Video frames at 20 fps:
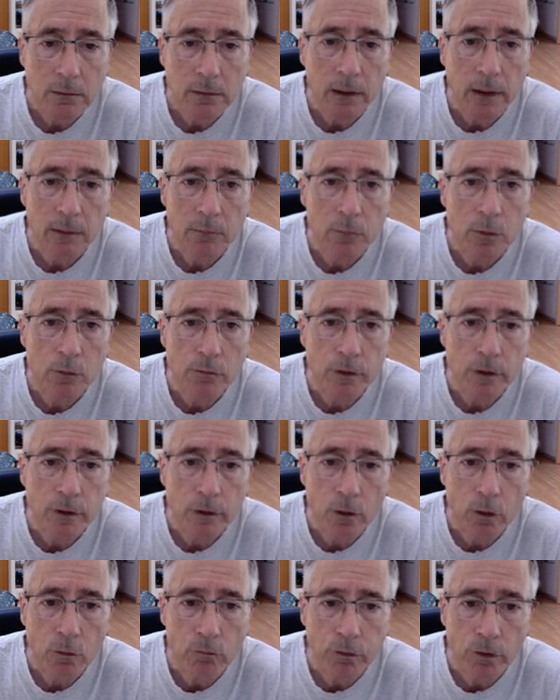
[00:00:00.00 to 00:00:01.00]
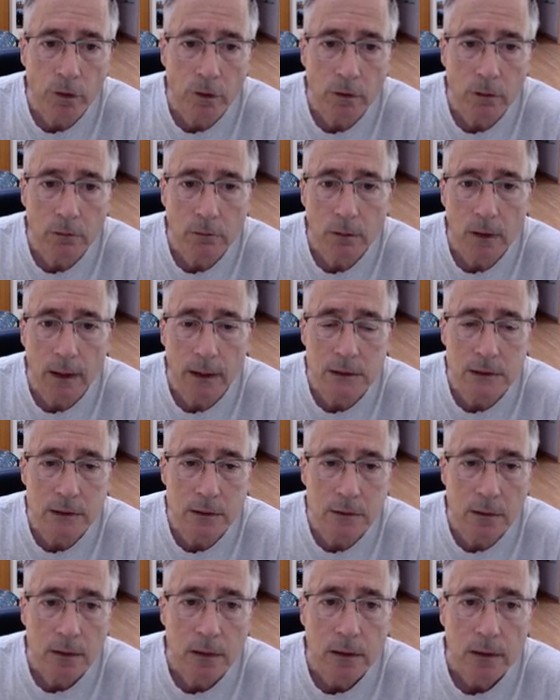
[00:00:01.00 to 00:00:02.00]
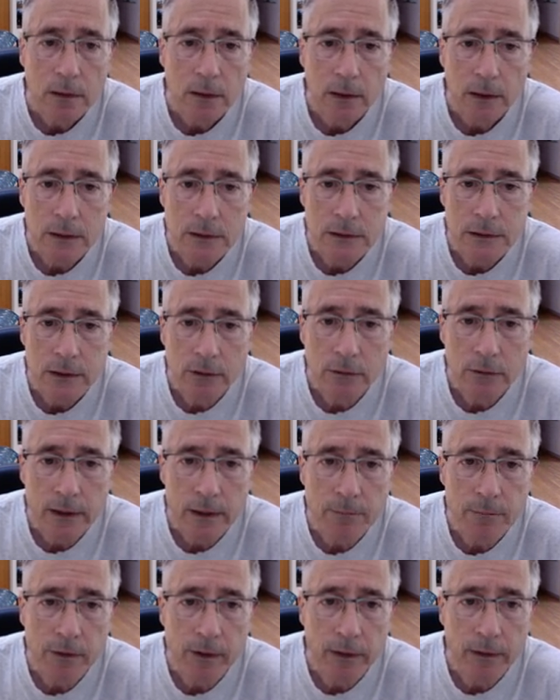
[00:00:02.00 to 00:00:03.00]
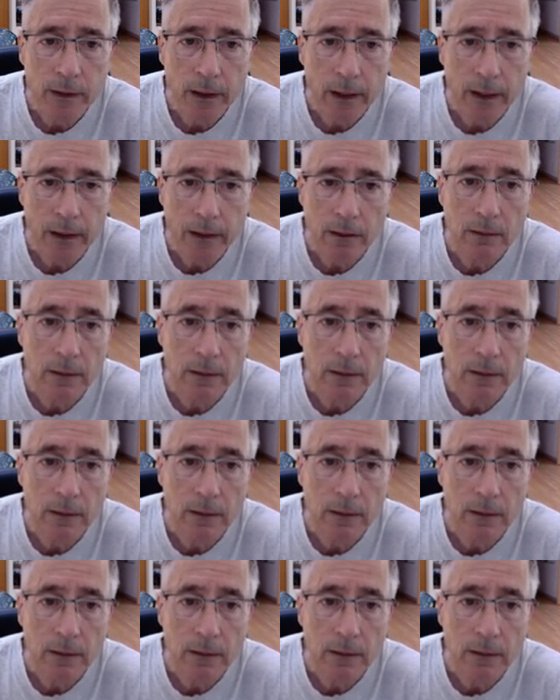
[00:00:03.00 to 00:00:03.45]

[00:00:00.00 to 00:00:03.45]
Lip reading: I moved it over. I can still keep the attack.